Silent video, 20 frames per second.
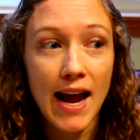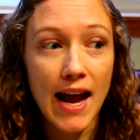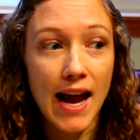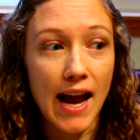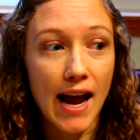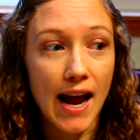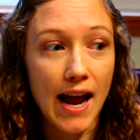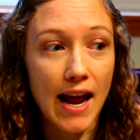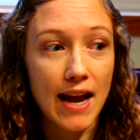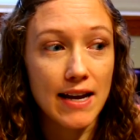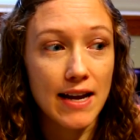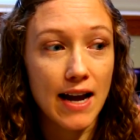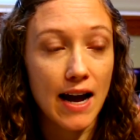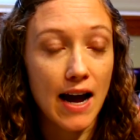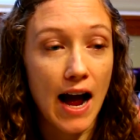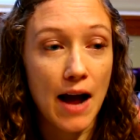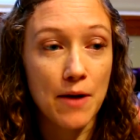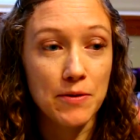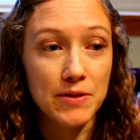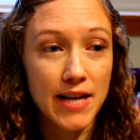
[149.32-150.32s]
and
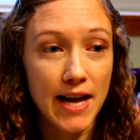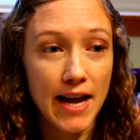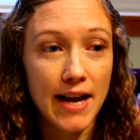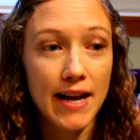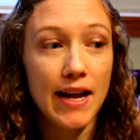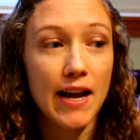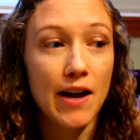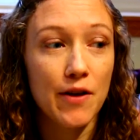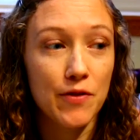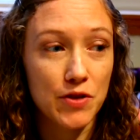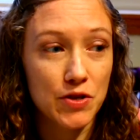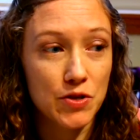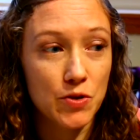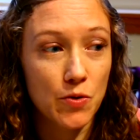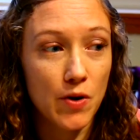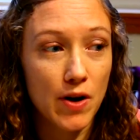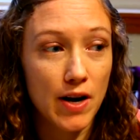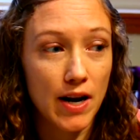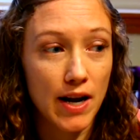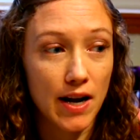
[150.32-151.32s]
I was heading out the
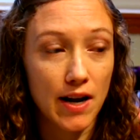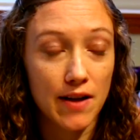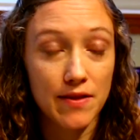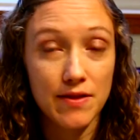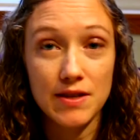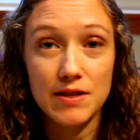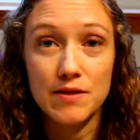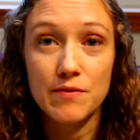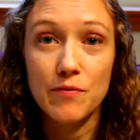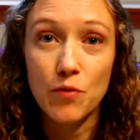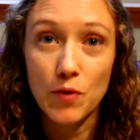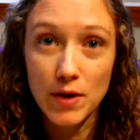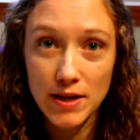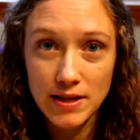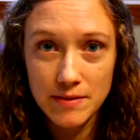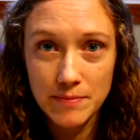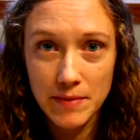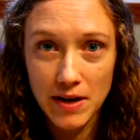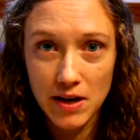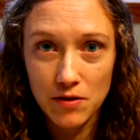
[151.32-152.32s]
door and I got this
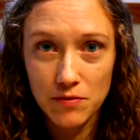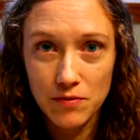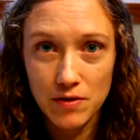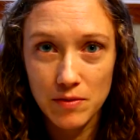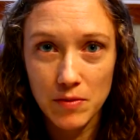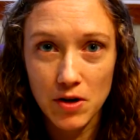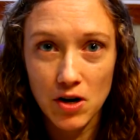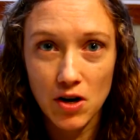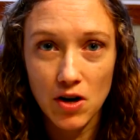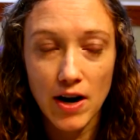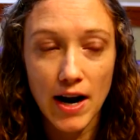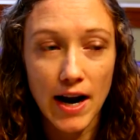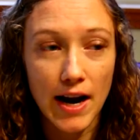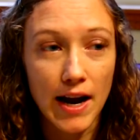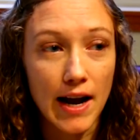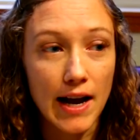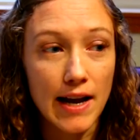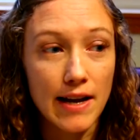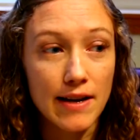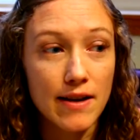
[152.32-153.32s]
voicemail from her,
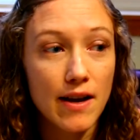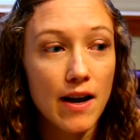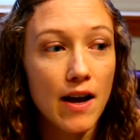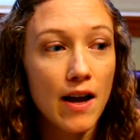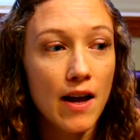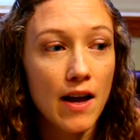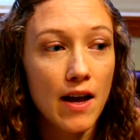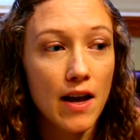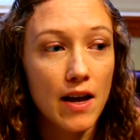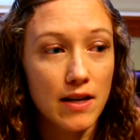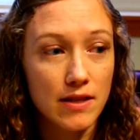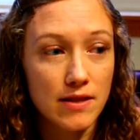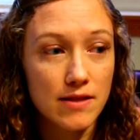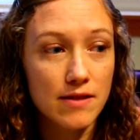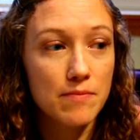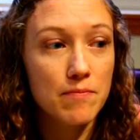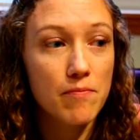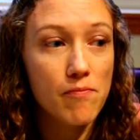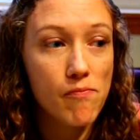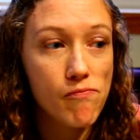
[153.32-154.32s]
and
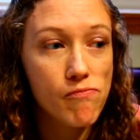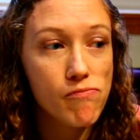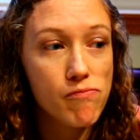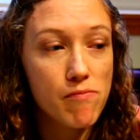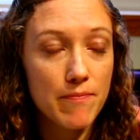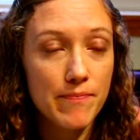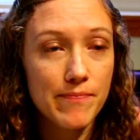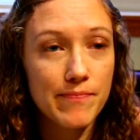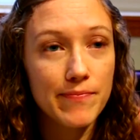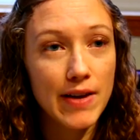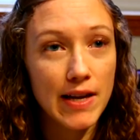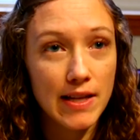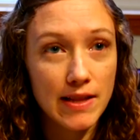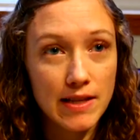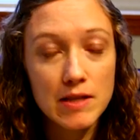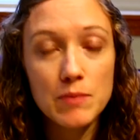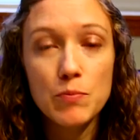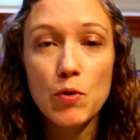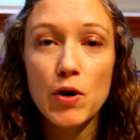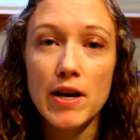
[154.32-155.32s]
it's, at
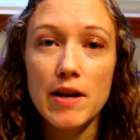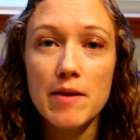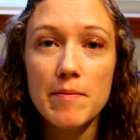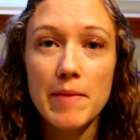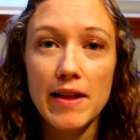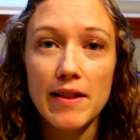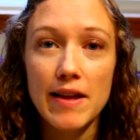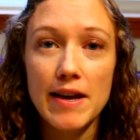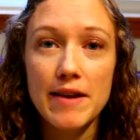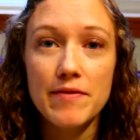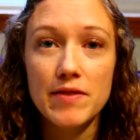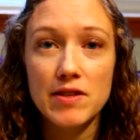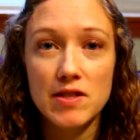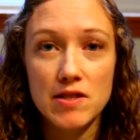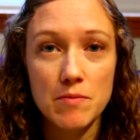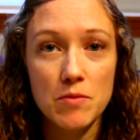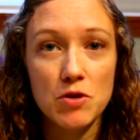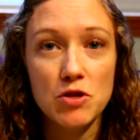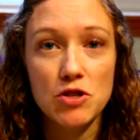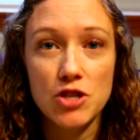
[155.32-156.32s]
this point in my life, it's
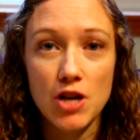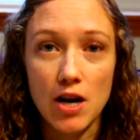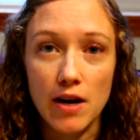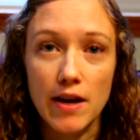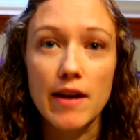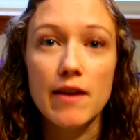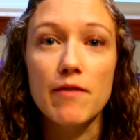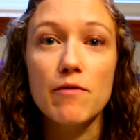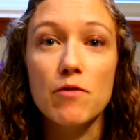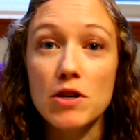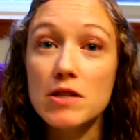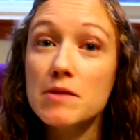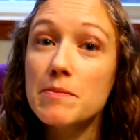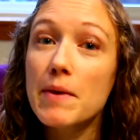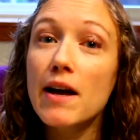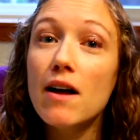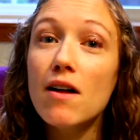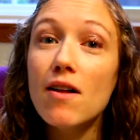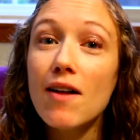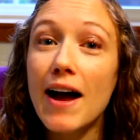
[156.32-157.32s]
the most shocking
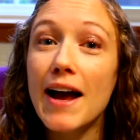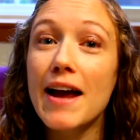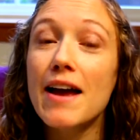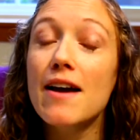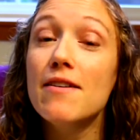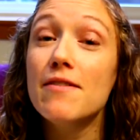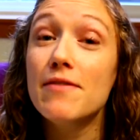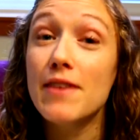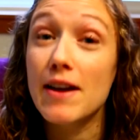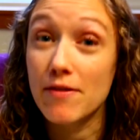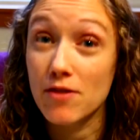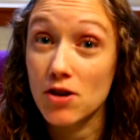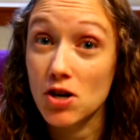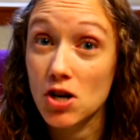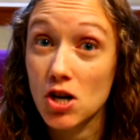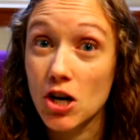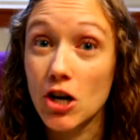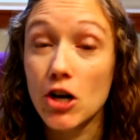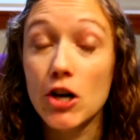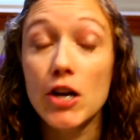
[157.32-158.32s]
voicemail I have ever
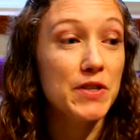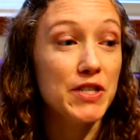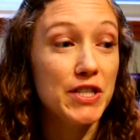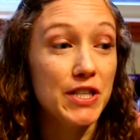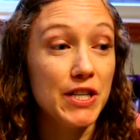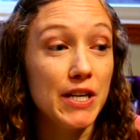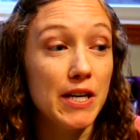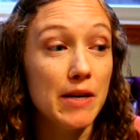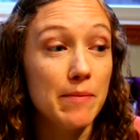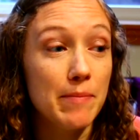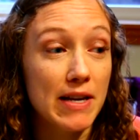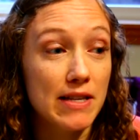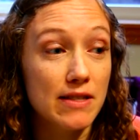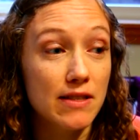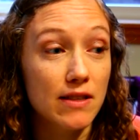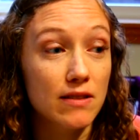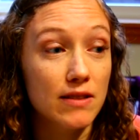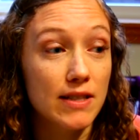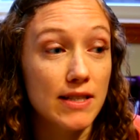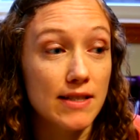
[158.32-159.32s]
heard. She
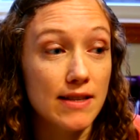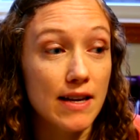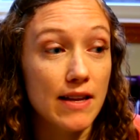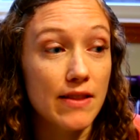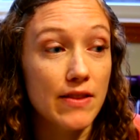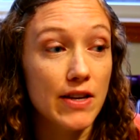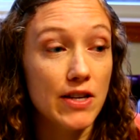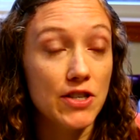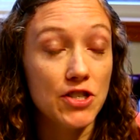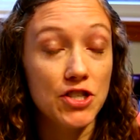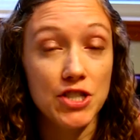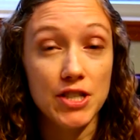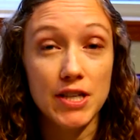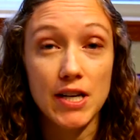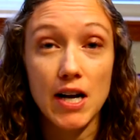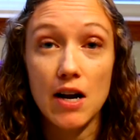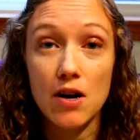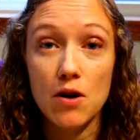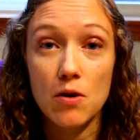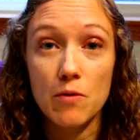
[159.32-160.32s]
basically said that she
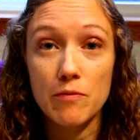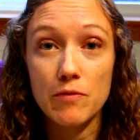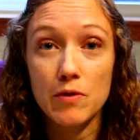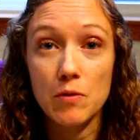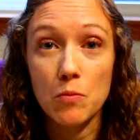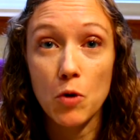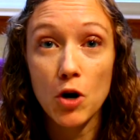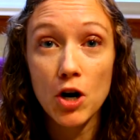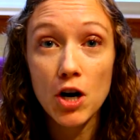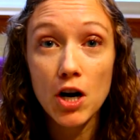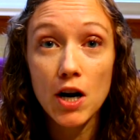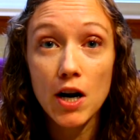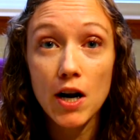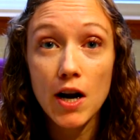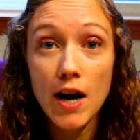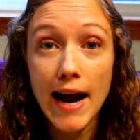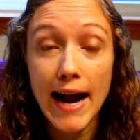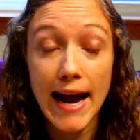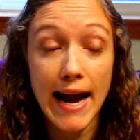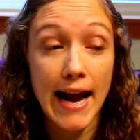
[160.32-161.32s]
got home from work
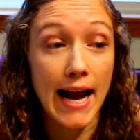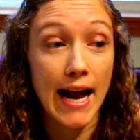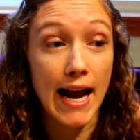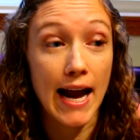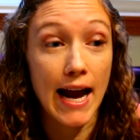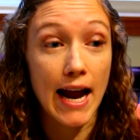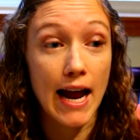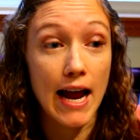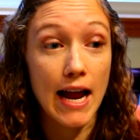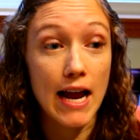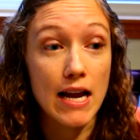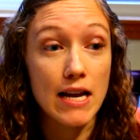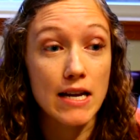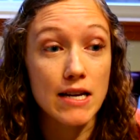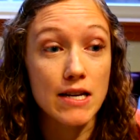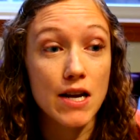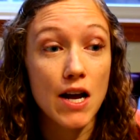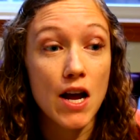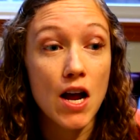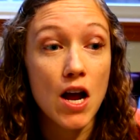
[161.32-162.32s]

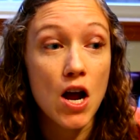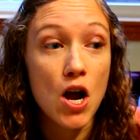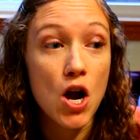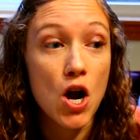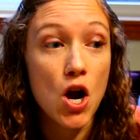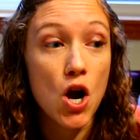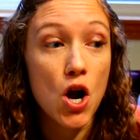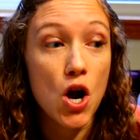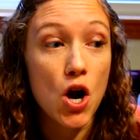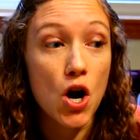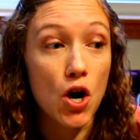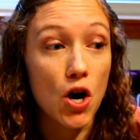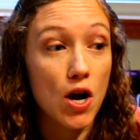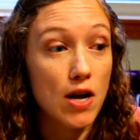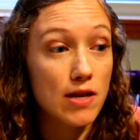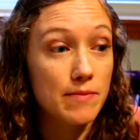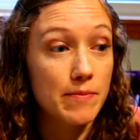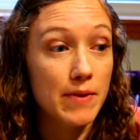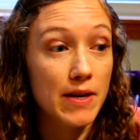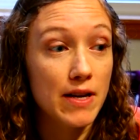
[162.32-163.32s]
and her
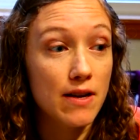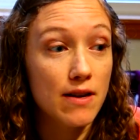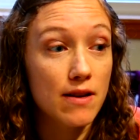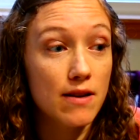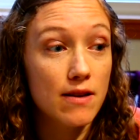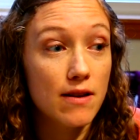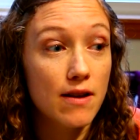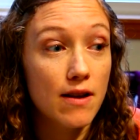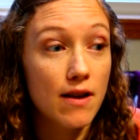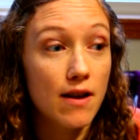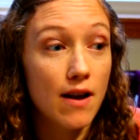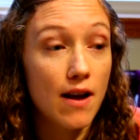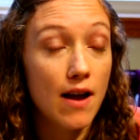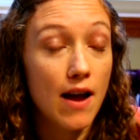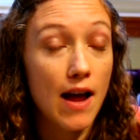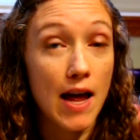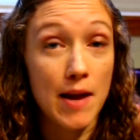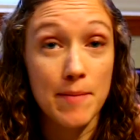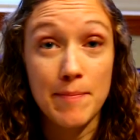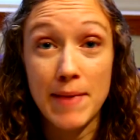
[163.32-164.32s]
husband
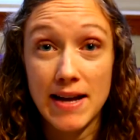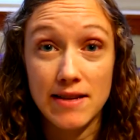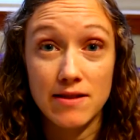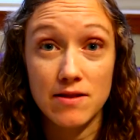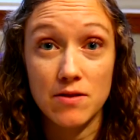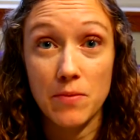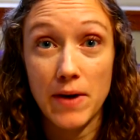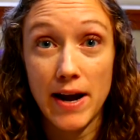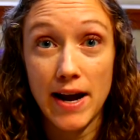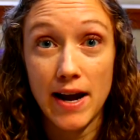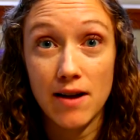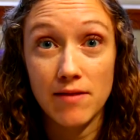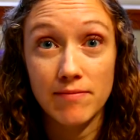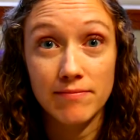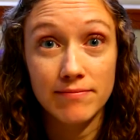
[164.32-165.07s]
had passed away.